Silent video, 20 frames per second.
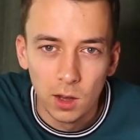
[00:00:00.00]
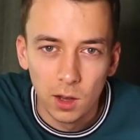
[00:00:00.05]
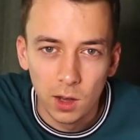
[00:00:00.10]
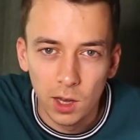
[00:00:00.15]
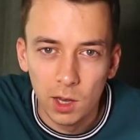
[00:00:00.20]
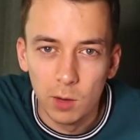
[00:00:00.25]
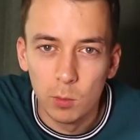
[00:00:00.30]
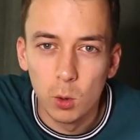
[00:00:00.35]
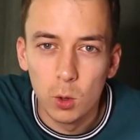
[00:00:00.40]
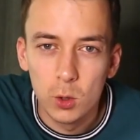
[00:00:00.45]

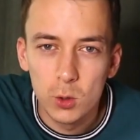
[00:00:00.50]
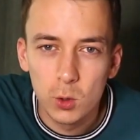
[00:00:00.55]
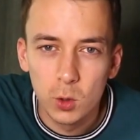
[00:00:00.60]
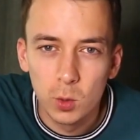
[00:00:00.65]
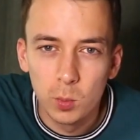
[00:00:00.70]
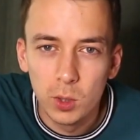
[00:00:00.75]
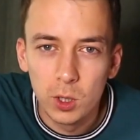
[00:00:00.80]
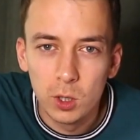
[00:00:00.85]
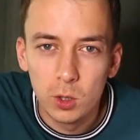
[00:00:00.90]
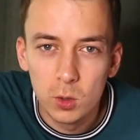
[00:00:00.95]
We're also going
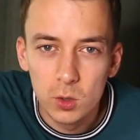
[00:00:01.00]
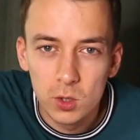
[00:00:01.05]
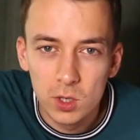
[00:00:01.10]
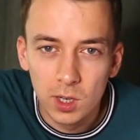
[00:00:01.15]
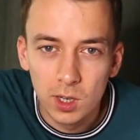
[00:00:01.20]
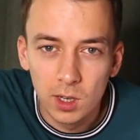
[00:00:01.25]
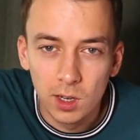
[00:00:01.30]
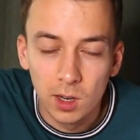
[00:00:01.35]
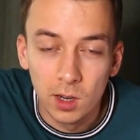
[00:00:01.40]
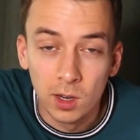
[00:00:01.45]
to be
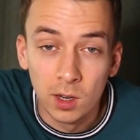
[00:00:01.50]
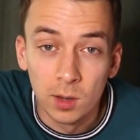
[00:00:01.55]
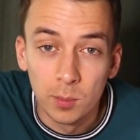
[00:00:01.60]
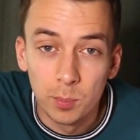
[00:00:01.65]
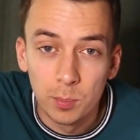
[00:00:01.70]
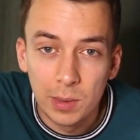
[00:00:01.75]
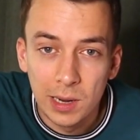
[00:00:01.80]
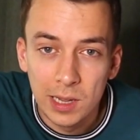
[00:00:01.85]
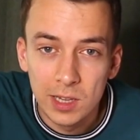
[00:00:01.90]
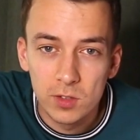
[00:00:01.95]
using
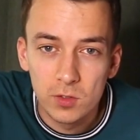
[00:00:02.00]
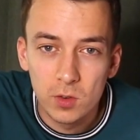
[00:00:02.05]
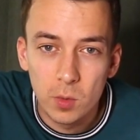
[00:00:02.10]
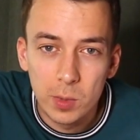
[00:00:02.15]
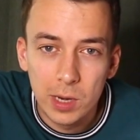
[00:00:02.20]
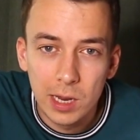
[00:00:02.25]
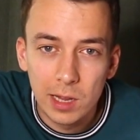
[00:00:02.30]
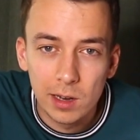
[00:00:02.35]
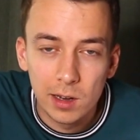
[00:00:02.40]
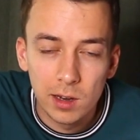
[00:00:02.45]
plants from
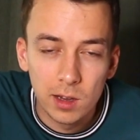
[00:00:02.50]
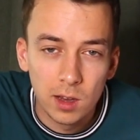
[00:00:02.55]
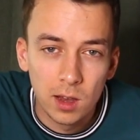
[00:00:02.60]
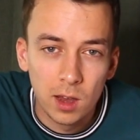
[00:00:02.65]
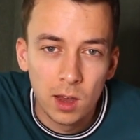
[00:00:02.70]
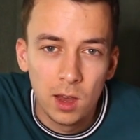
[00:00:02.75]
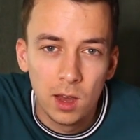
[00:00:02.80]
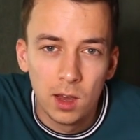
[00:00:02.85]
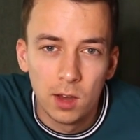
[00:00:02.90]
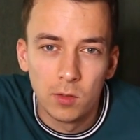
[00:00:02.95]
Dennerle.
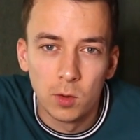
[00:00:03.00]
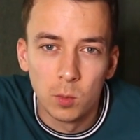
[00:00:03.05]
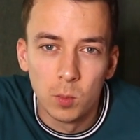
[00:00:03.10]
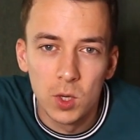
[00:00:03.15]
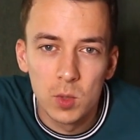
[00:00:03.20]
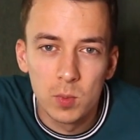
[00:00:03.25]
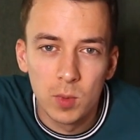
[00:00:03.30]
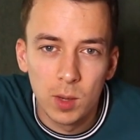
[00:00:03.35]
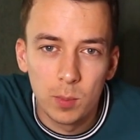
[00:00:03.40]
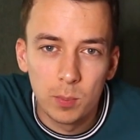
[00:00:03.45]
If you
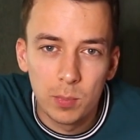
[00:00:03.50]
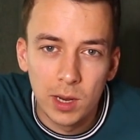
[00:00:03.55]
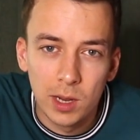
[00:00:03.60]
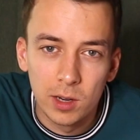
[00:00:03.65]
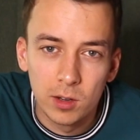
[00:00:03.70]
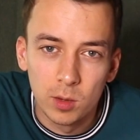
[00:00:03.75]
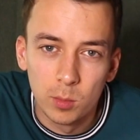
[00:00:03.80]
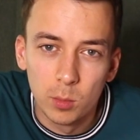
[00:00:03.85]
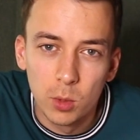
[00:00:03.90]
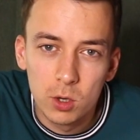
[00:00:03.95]
missed my
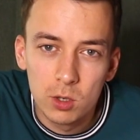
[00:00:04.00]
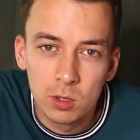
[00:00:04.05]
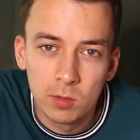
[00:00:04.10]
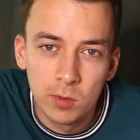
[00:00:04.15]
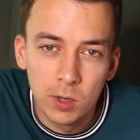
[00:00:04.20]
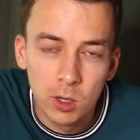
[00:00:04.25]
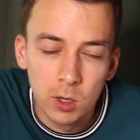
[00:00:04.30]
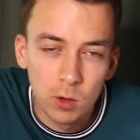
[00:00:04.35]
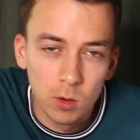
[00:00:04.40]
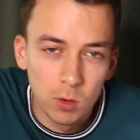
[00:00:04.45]
plant unboxing
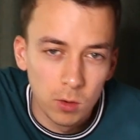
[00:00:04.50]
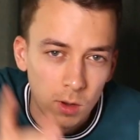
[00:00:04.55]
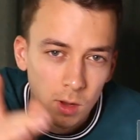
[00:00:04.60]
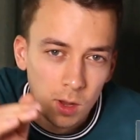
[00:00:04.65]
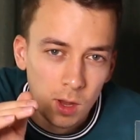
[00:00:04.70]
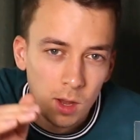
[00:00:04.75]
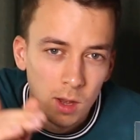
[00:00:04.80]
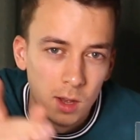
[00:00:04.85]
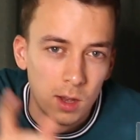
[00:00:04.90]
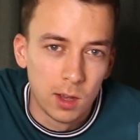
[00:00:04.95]
video,
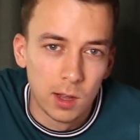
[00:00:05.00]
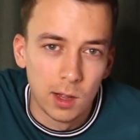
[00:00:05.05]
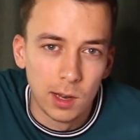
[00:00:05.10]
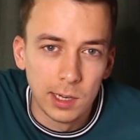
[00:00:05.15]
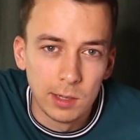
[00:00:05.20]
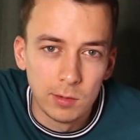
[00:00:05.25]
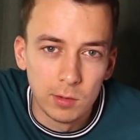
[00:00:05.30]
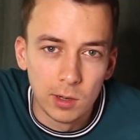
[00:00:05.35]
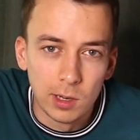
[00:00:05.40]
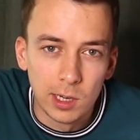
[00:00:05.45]
I'll
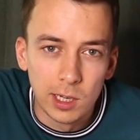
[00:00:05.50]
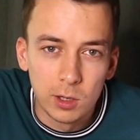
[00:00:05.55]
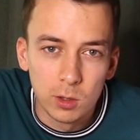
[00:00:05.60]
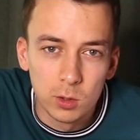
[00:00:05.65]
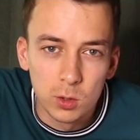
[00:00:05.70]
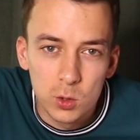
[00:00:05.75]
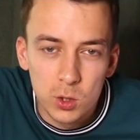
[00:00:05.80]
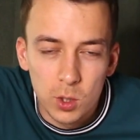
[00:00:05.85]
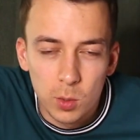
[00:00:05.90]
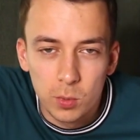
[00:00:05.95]
leave a link on
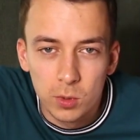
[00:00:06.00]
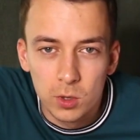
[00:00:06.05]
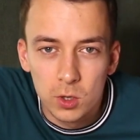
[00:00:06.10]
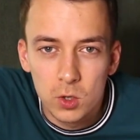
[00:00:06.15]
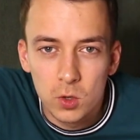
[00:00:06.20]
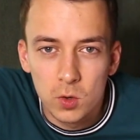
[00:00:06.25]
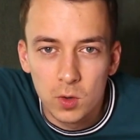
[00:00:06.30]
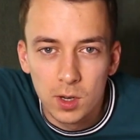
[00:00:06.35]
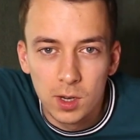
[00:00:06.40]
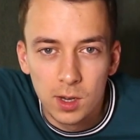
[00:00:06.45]
the top of the
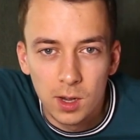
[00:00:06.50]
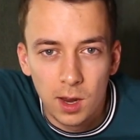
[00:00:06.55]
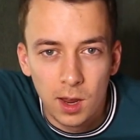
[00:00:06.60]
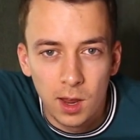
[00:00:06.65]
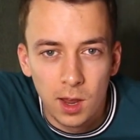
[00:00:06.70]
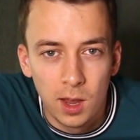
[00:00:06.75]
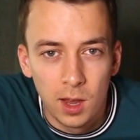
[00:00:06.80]
screen.